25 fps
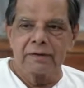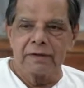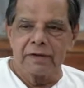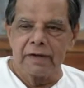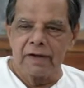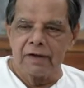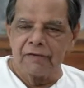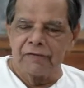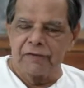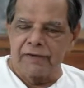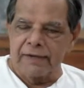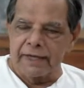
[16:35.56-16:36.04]

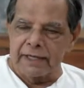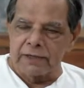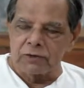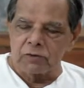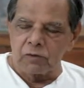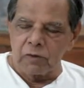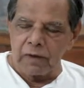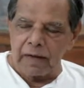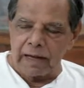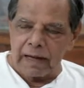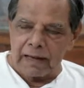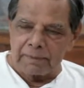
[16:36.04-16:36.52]
If it has
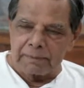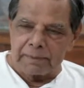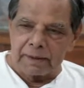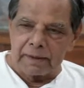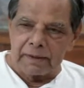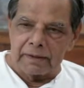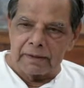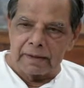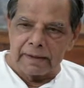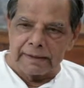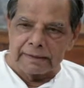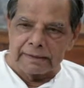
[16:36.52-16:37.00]
to
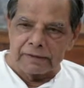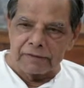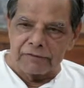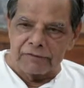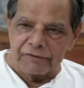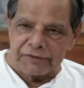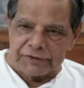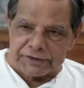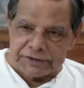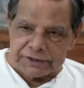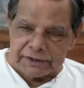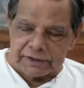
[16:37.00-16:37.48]
happen in the
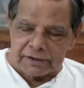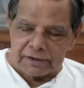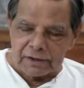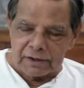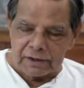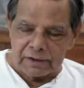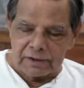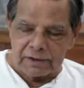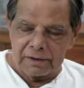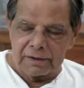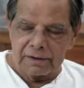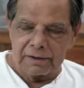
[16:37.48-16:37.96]

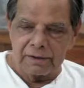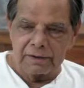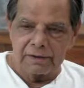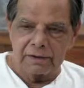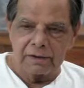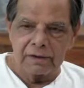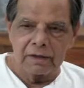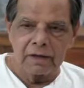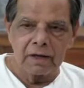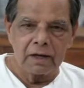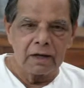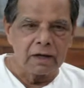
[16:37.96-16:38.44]
physical
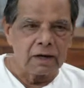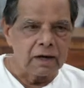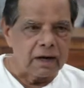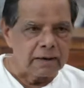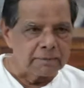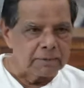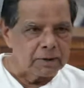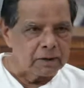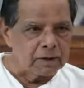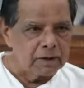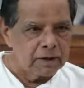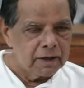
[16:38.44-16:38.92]

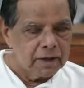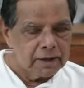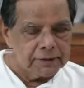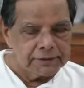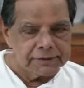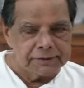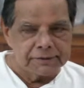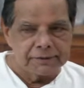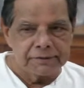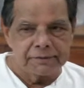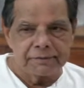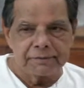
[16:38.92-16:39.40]
upon
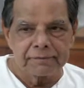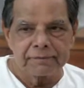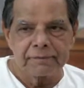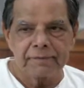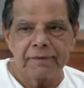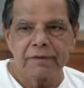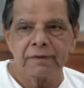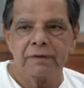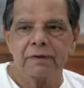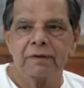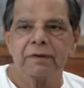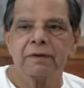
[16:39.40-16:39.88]
earth,
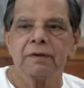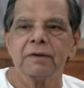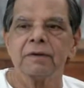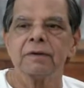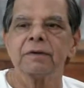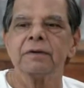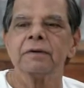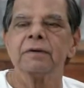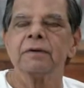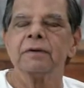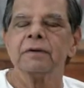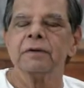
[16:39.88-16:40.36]

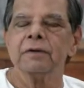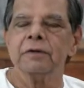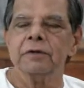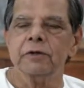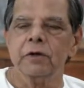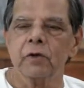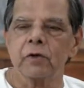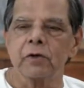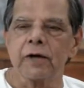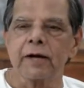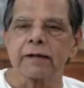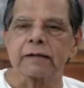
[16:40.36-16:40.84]

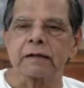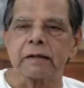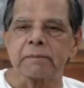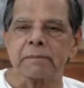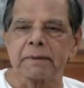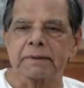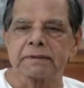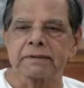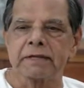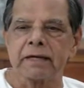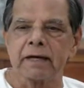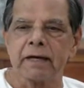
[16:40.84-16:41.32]
yogic
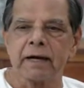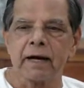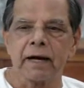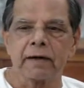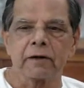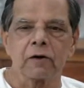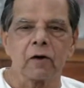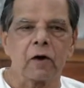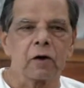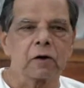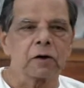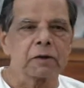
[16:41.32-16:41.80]
tapasya
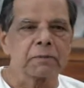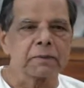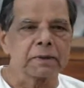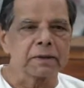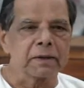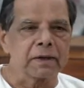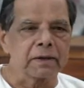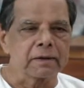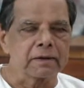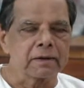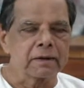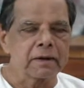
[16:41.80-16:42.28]
had got to be
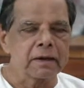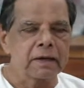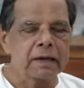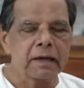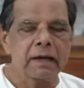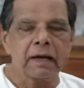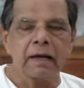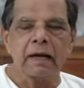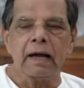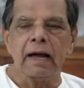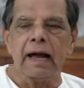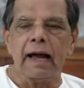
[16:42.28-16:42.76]
done.
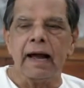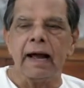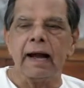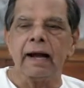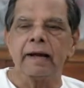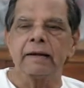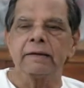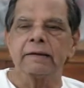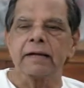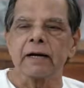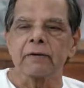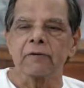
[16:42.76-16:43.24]

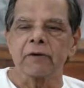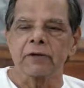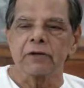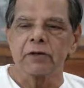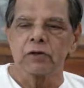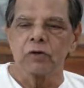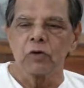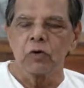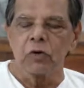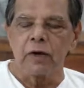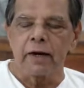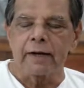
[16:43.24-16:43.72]
And that was
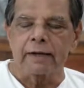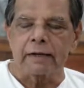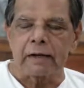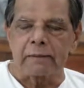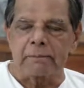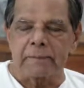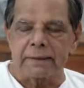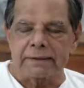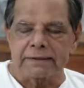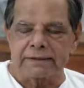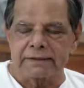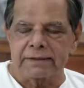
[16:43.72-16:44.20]
the yogic
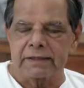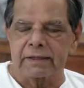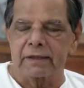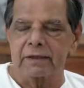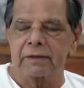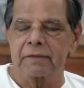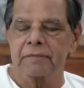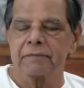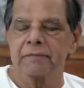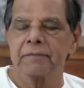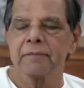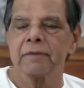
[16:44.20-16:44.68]

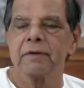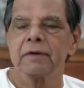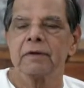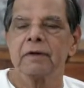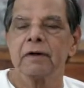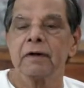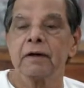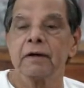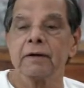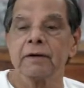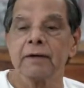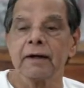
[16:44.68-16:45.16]
tapasya
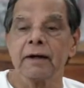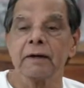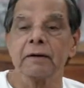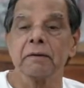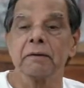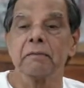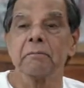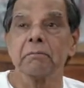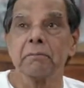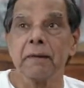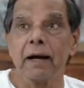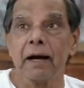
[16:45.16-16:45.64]

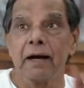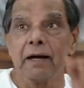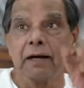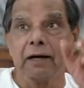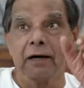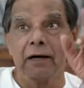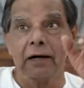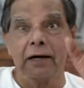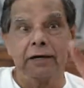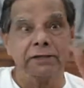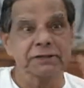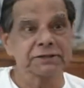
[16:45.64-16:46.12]
done by
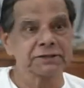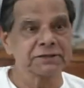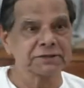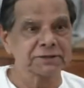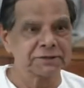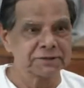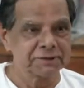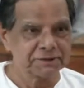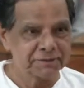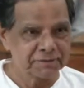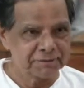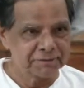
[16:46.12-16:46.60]
us.